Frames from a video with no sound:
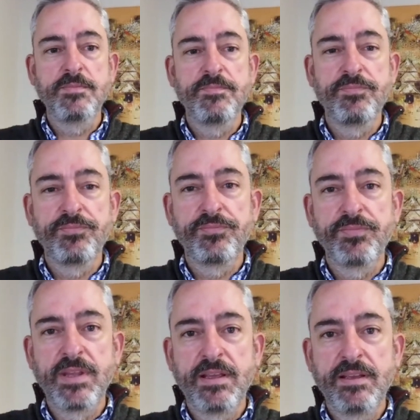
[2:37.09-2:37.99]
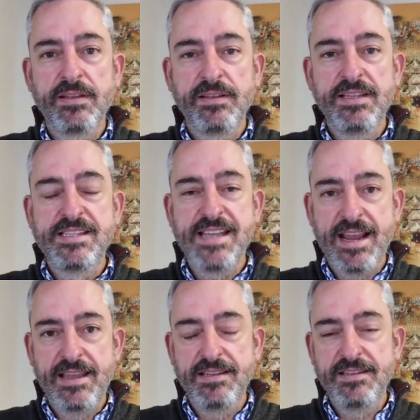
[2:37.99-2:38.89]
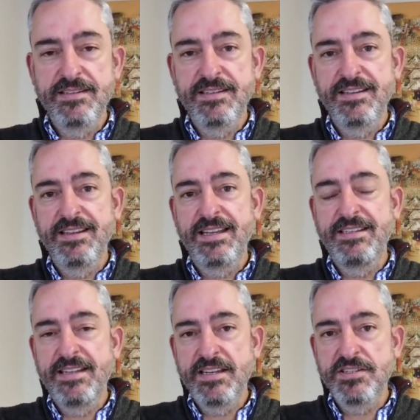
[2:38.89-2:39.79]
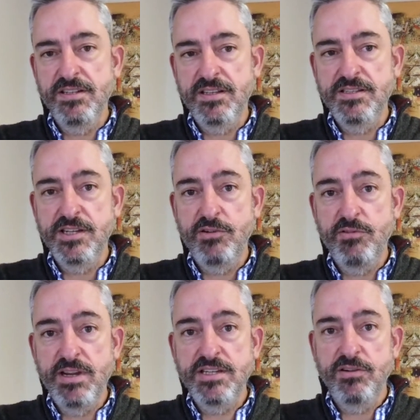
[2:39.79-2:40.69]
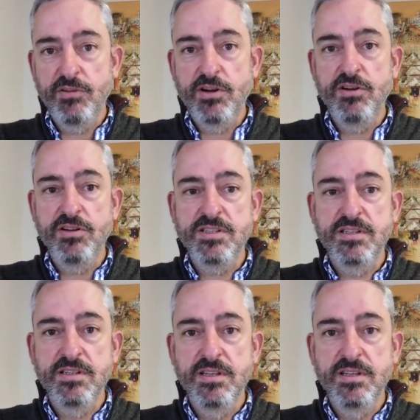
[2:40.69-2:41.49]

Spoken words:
And the second additional consideration around cost